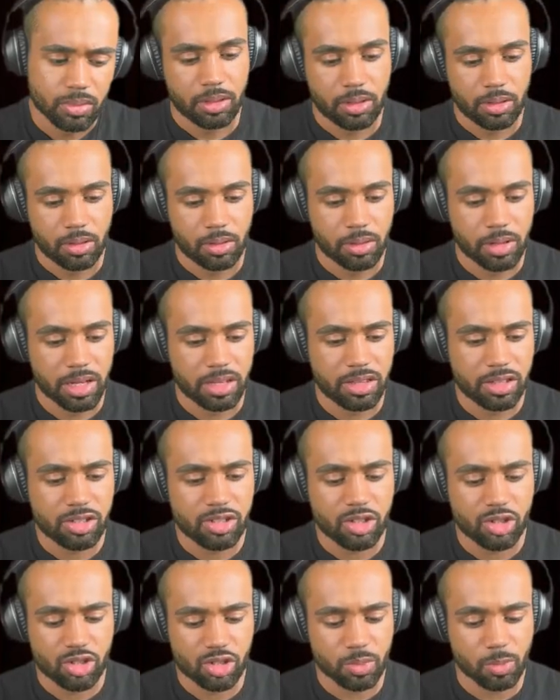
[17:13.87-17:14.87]
Okay, this
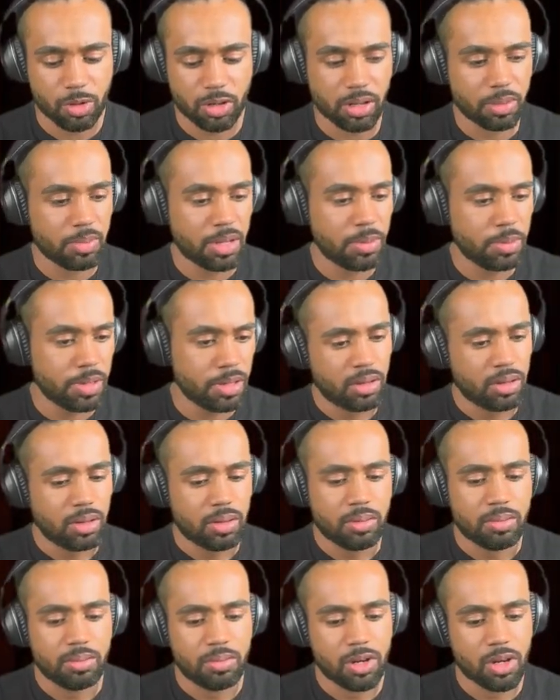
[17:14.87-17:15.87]
is smaller. Maybe,
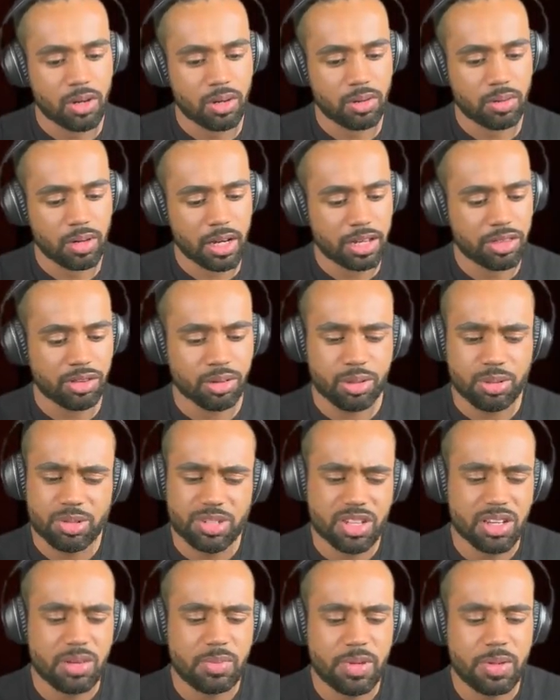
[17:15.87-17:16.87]
no, I thought it was
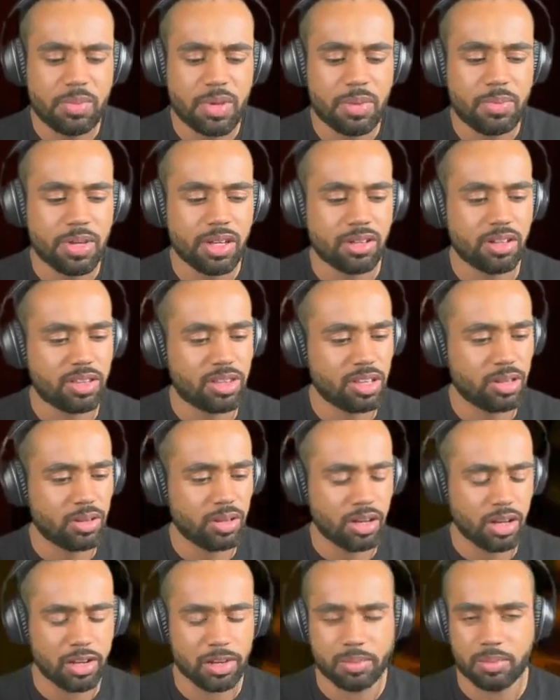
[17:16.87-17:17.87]
going to be maybe another
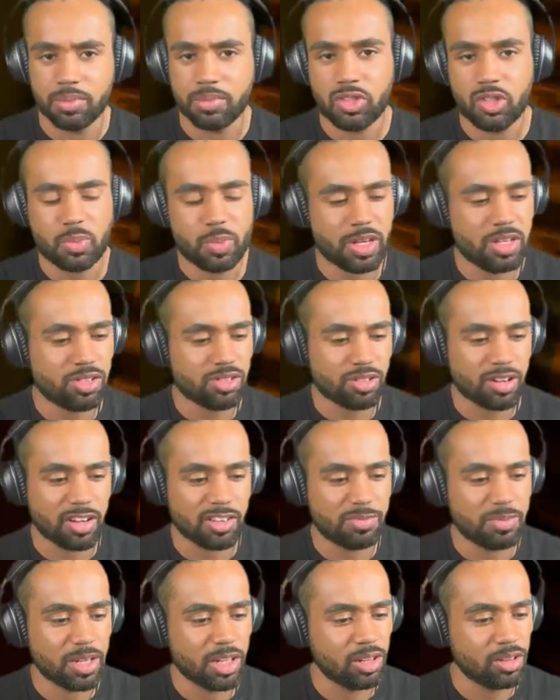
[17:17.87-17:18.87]
um,
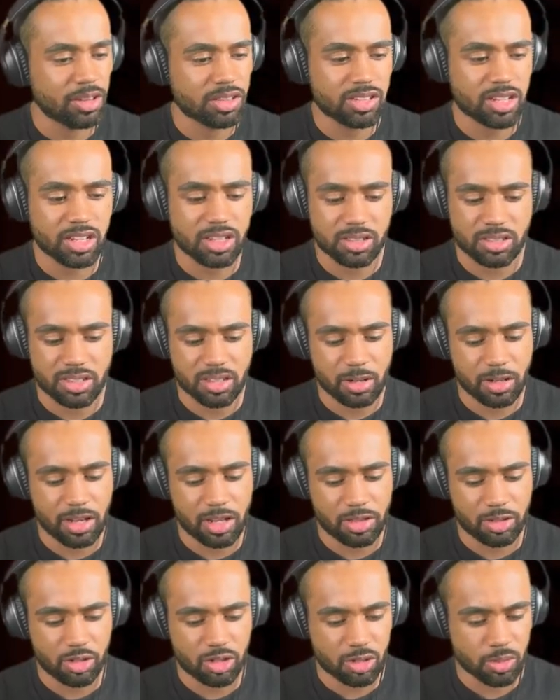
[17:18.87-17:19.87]
spacecraft, but it looks like it's
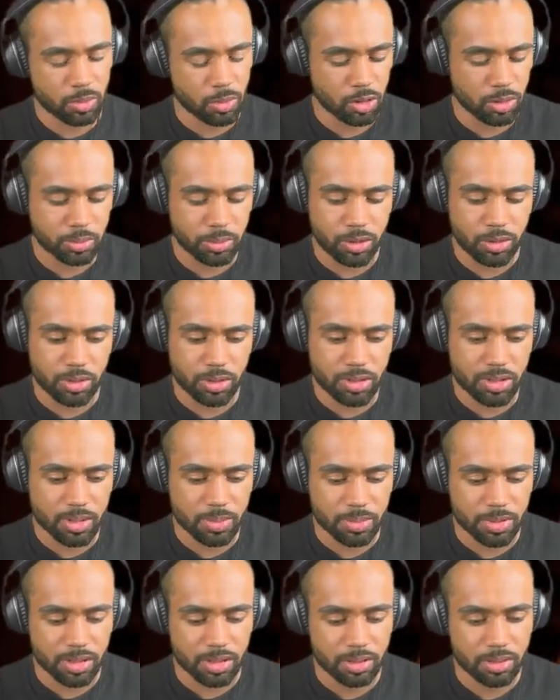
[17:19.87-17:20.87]
another small moon or
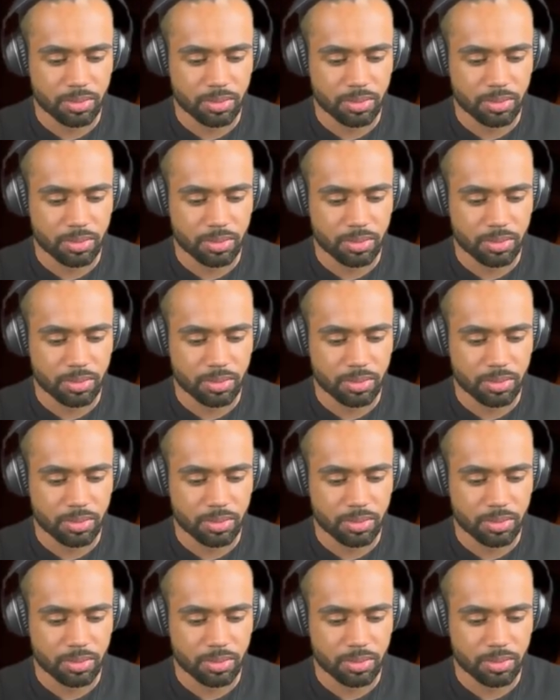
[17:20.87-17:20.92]
something.